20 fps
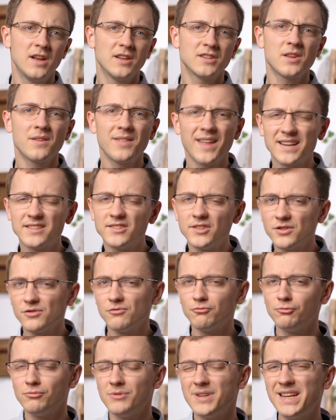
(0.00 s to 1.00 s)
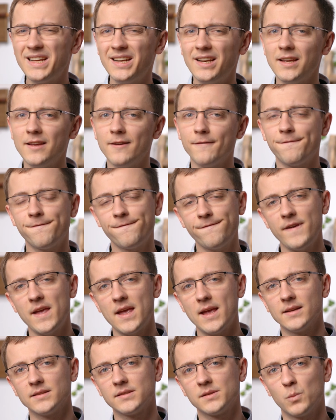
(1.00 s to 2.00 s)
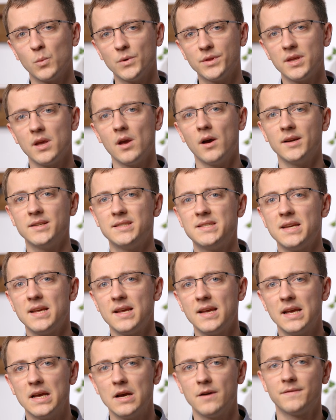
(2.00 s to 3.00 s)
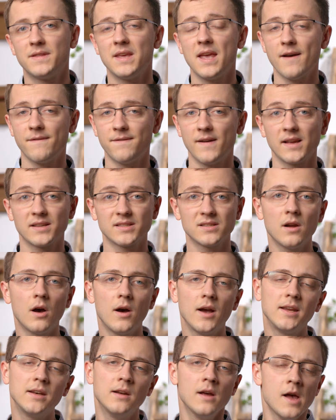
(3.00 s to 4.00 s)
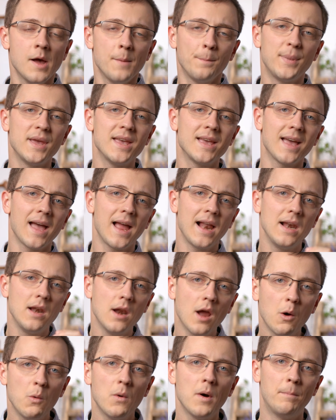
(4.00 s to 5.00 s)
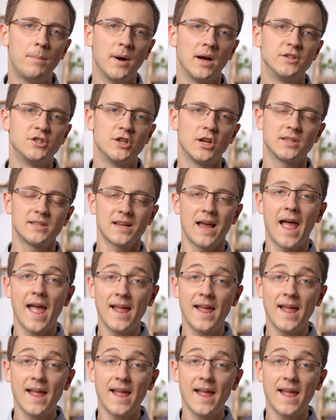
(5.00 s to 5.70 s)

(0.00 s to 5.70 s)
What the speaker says: So that doesn't really fit with the idea of the FX9 being a lower budget,